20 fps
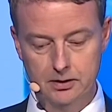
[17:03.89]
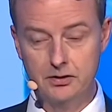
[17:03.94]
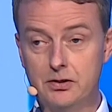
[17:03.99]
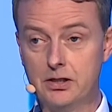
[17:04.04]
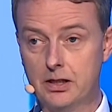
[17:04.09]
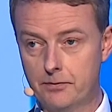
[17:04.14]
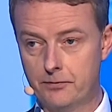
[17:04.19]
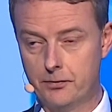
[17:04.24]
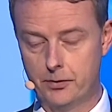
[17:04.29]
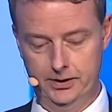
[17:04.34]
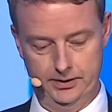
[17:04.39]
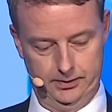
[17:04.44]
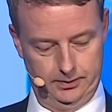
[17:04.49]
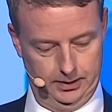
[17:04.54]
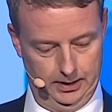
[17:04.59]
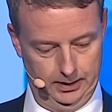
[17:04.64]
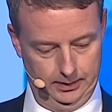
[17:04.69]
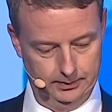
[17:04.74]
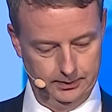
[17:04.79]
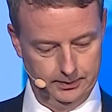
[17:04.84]
different
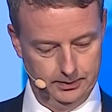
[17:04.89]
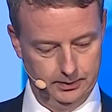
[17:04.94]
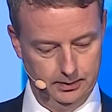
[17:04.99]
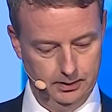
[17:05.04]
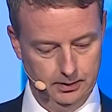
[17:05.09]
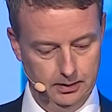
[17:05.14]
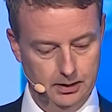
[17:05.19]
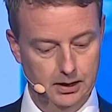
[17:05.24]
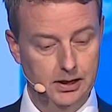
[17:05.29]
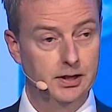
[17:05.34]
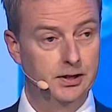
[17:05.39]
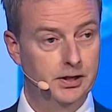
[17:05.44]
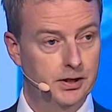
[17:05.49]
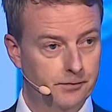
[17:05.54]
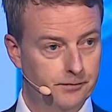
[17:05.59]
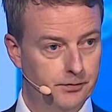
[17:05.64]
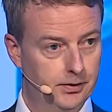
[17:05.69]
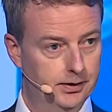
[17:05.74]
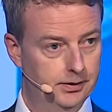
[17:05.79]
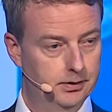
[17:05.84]
things in
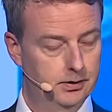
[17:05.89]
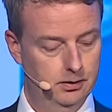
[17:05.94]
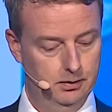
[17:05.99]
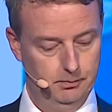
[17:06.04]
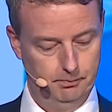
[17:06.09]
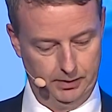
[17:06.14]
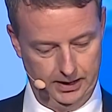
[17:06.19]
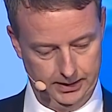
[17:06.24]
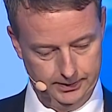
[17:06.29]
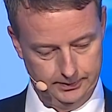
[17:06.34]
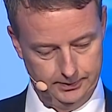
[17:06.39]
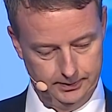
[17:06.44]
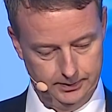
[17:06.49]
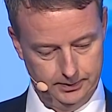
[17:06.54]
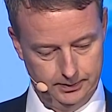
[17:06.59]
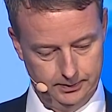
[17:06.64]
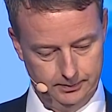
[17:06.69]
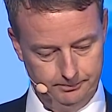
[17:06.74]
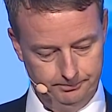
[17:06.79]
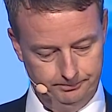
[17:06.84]
different
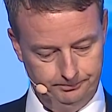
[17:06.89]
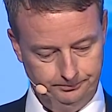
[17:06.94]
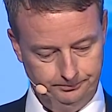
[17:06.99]
places.